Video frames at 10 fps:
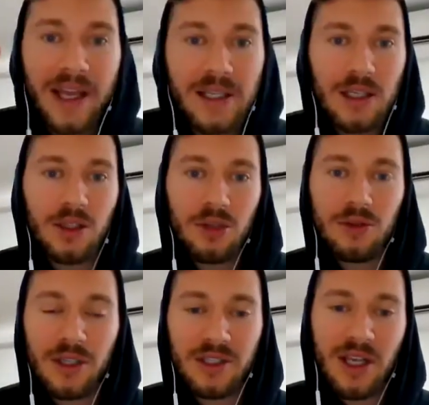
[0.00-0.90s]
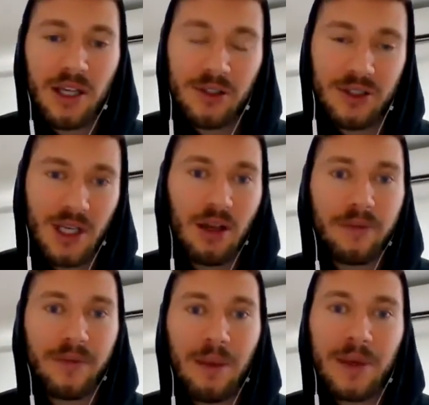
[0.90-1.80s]
didn't you just say
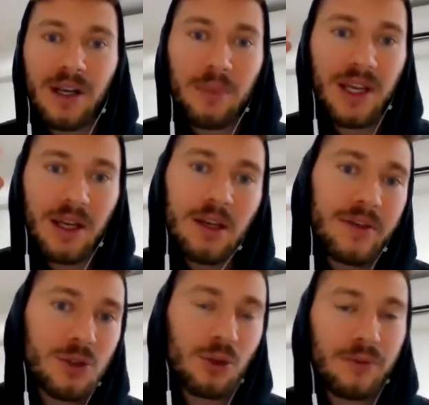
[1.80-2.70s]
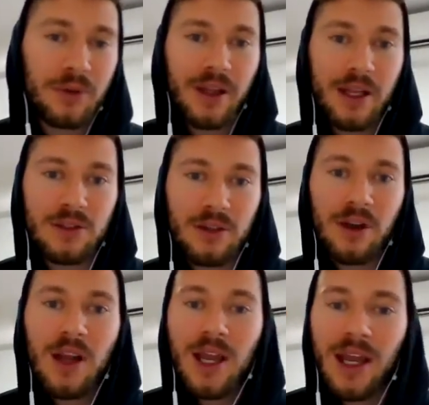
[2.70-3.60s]
yourself, I'm going to be an individual freelancer
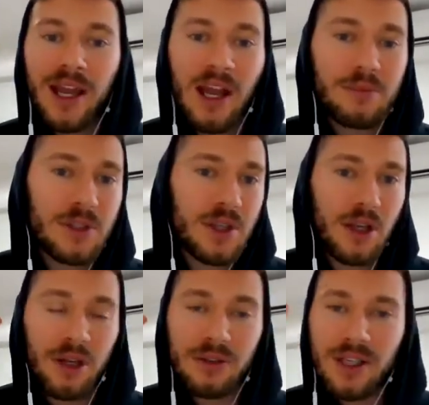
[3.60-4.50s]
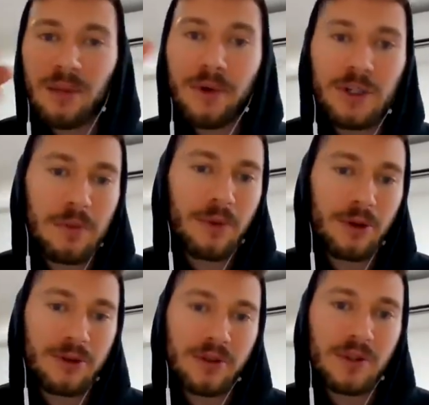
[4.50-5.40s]
and I'm just going to go send a bunch of
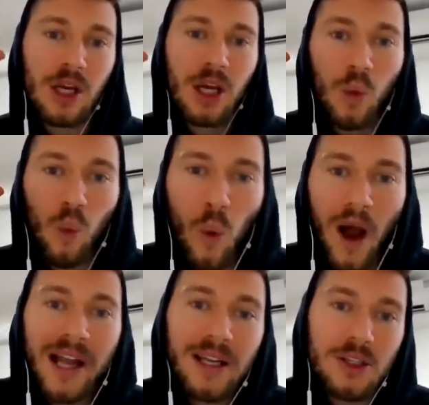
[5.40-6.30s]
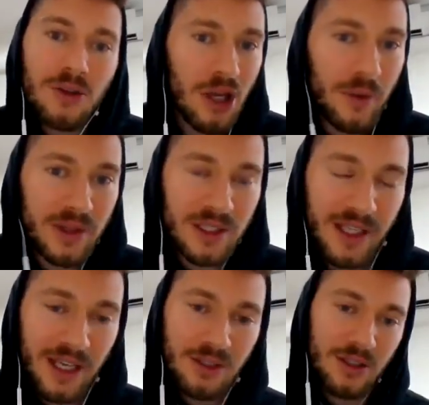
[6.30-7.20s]
proposals? Why did you go with this
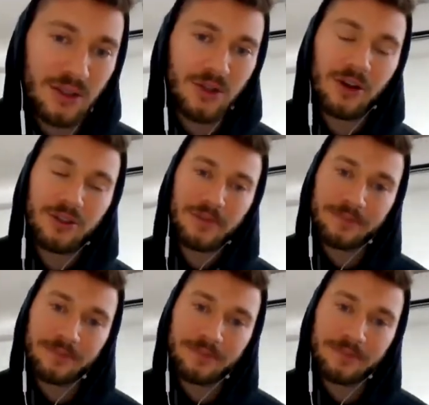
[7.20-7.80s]
agency structure?